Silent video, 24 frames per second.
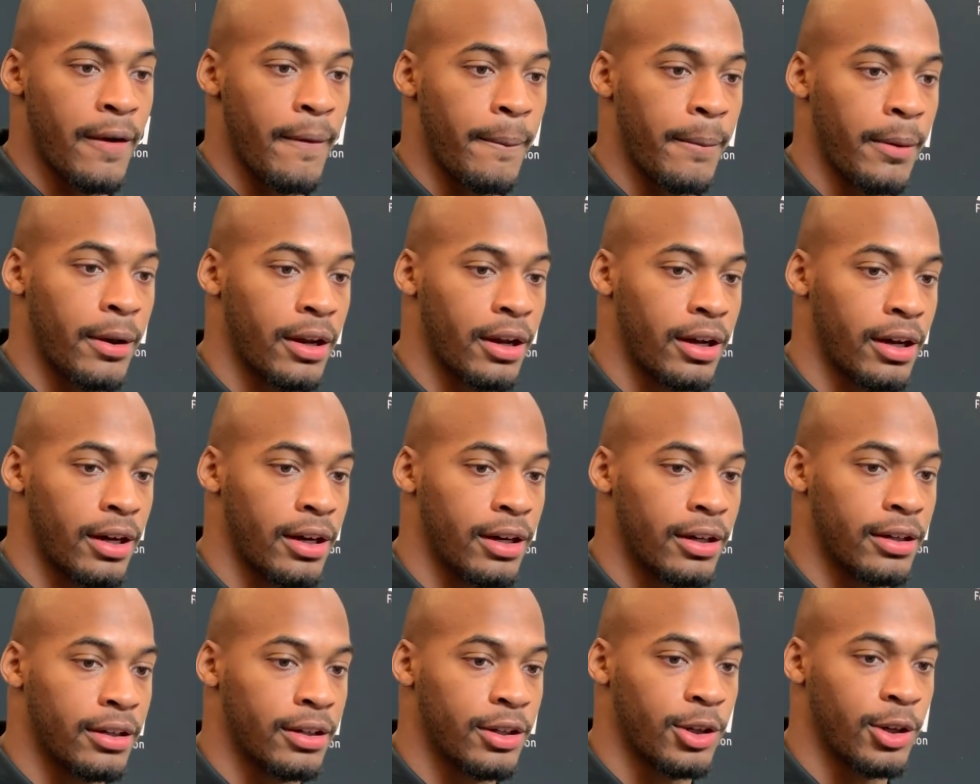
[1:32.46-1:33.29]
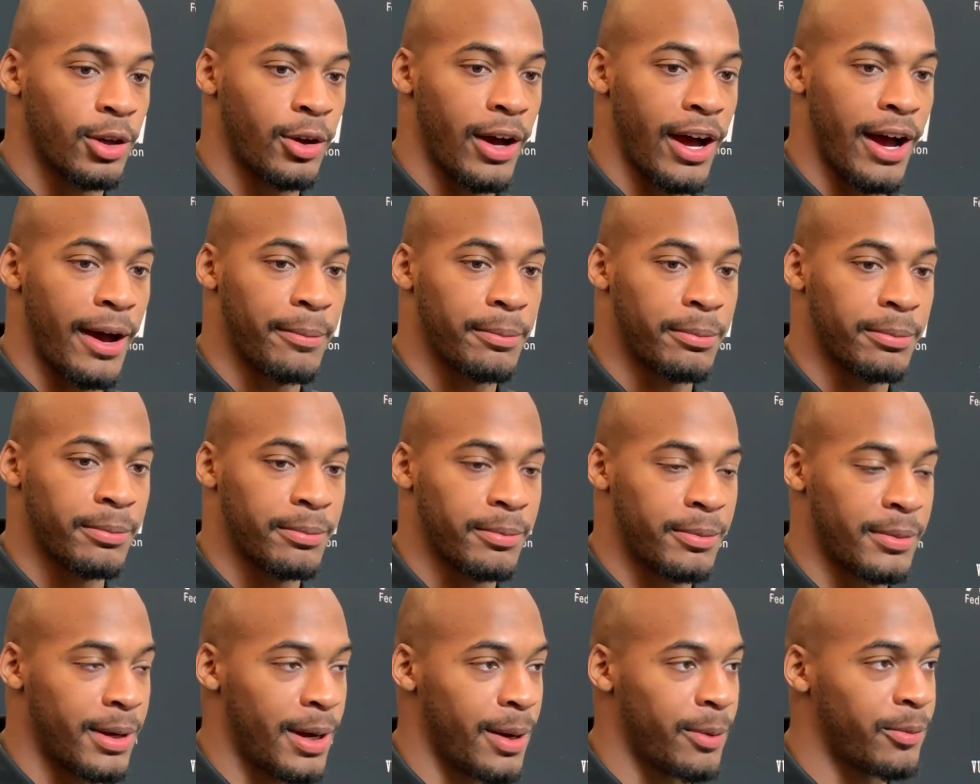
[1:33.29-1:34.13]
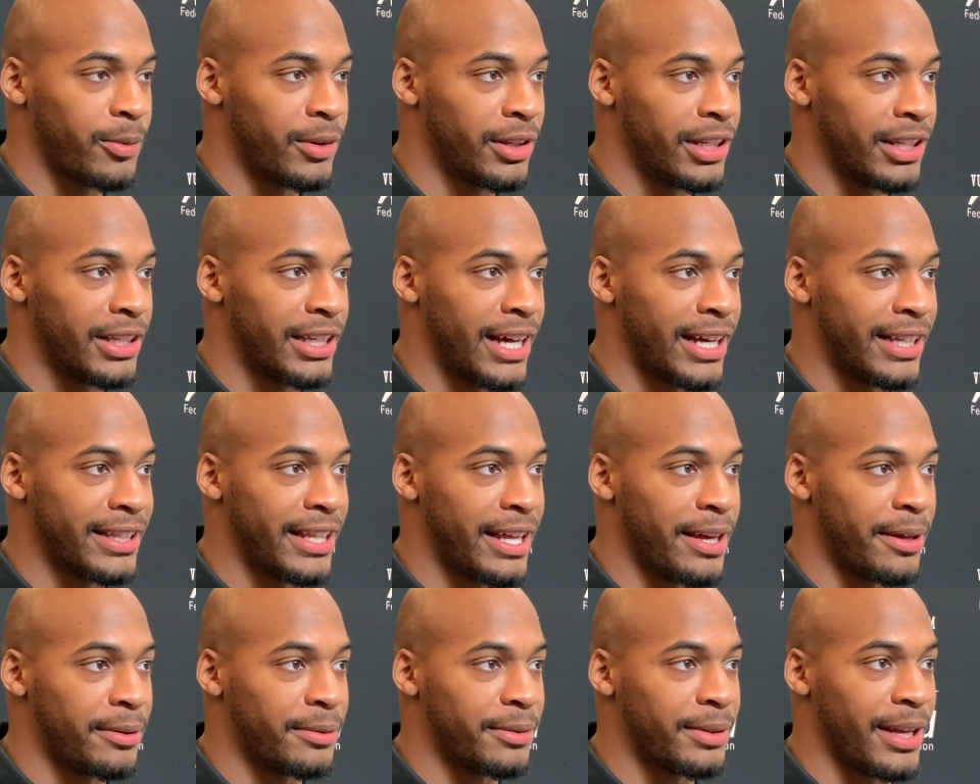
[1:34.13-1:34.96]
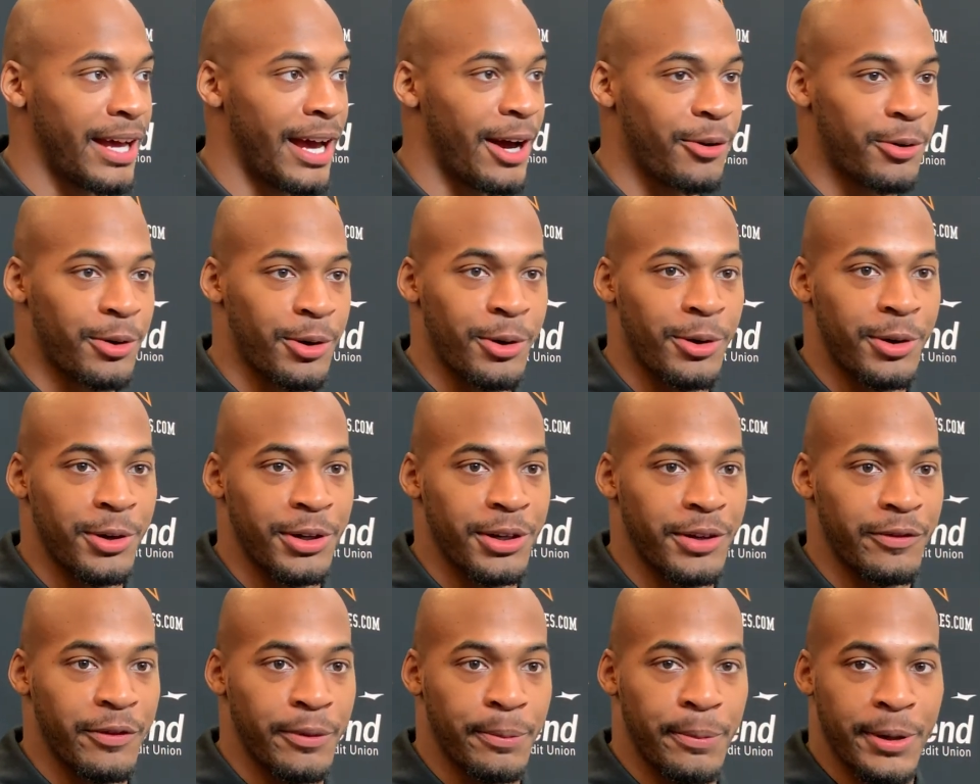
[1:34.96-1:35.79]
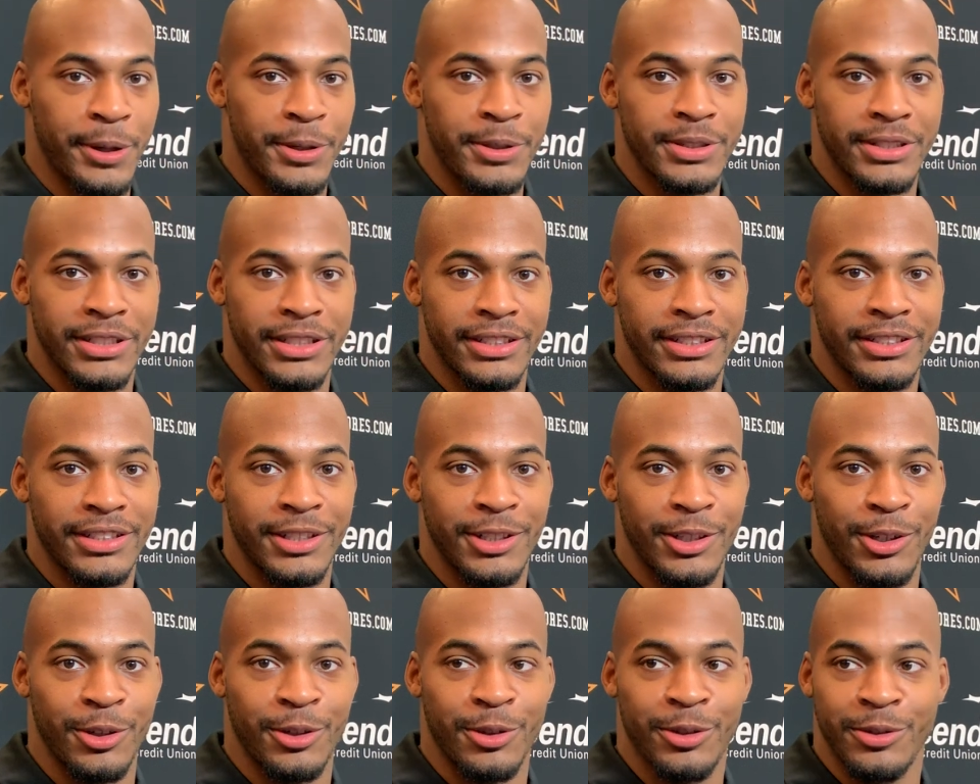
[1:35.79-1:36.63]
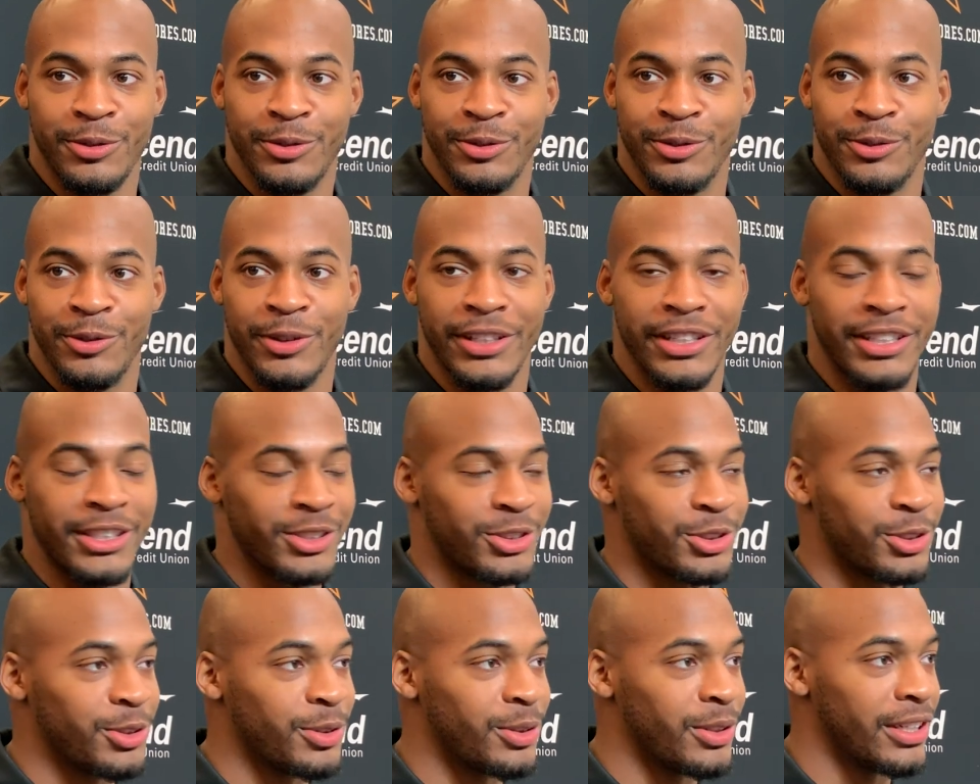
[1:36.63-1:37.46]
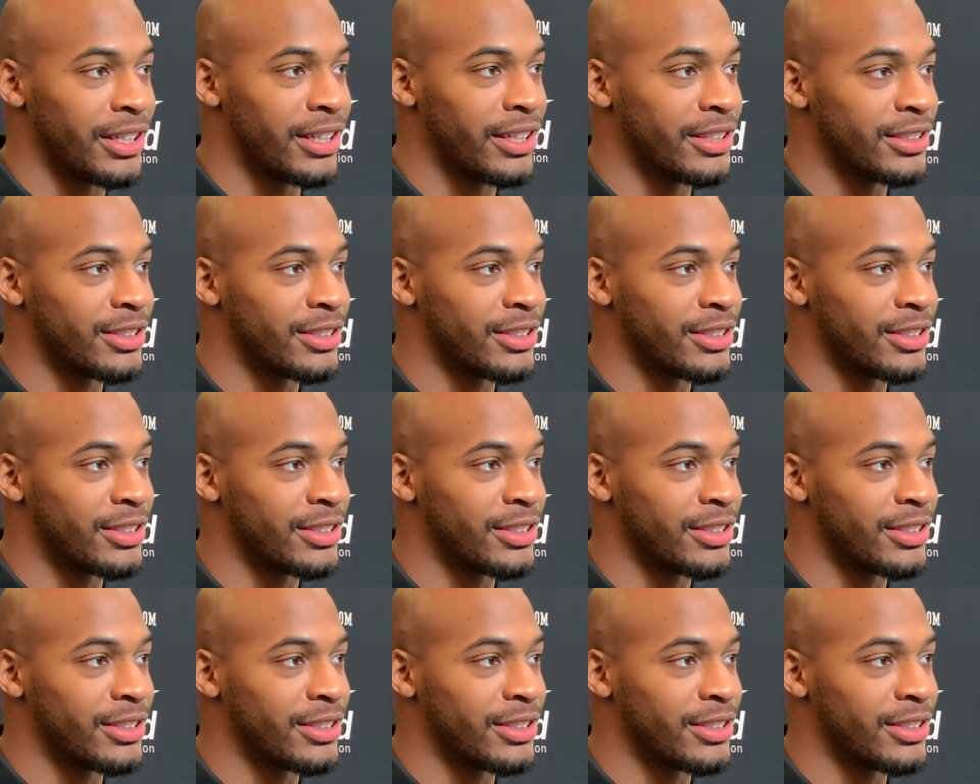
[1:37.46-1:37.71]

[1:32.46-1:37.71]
But, you know, I'm really not that outgoing of a person, you know, really and truly.